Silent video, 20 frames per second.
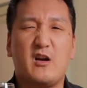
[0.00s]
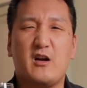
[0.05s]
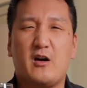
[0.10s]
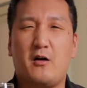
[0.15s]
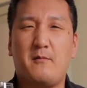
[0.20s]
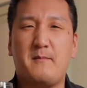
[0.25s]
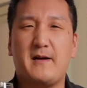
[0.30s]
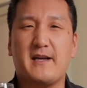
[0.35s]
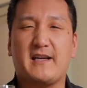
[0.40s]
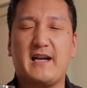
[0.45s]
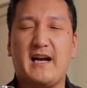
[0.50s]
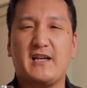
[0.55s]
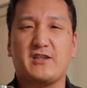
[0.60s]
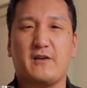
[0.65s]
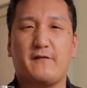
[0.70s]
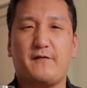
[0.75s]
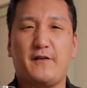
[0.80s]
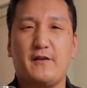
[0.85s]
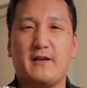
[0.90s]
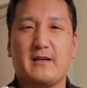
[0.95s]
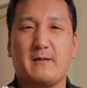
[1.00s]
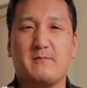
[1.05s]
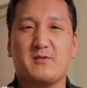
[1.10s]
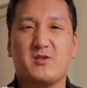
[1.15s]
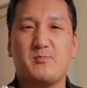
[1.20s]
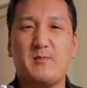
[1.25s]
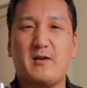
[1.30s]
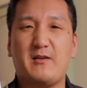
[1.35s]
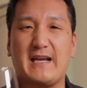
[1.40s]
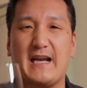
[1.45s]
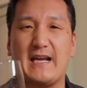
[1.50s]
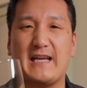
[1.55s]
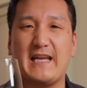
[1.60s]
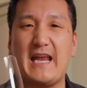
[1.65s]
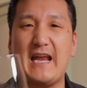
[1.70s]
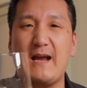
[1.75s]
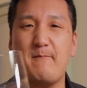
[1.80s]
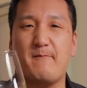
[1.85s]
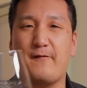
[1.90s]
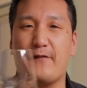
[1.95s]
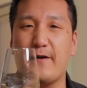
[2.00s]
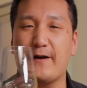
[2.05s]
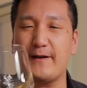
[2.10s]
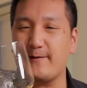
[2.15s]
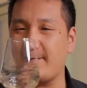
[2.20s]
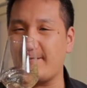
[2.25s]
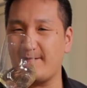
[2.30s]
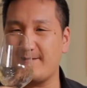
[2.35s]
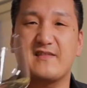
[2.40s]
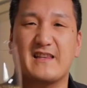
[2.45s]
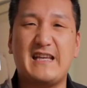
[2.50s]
oh my gosh, I feel like I'm smelling a campfire.